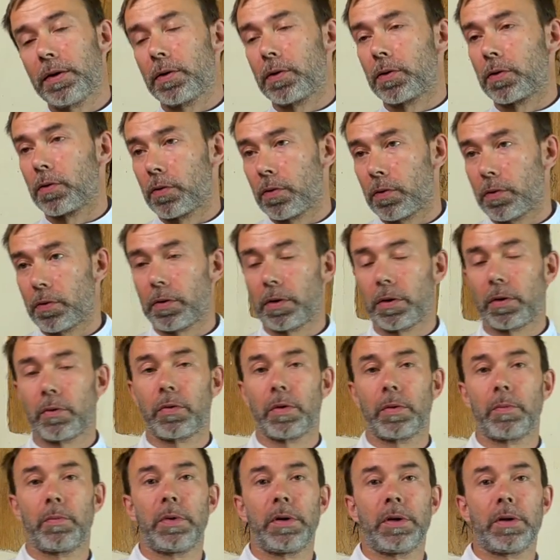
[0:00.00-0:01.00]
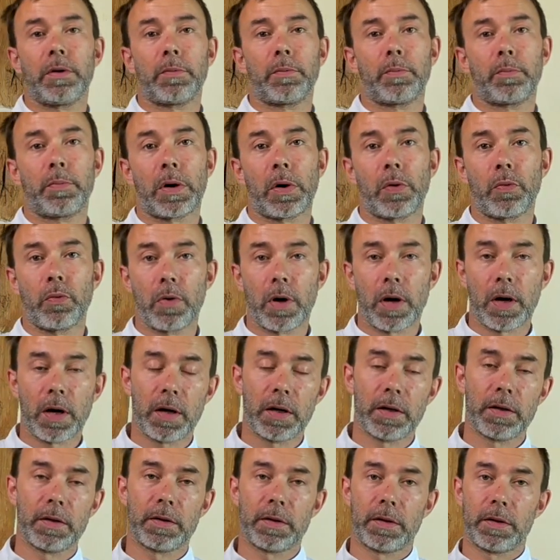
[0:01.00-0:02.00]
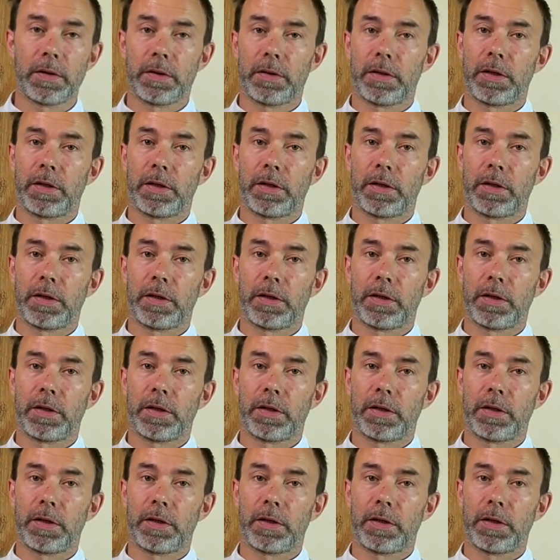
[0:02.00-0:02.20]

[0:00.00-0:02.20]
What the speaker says: So it will be paloise,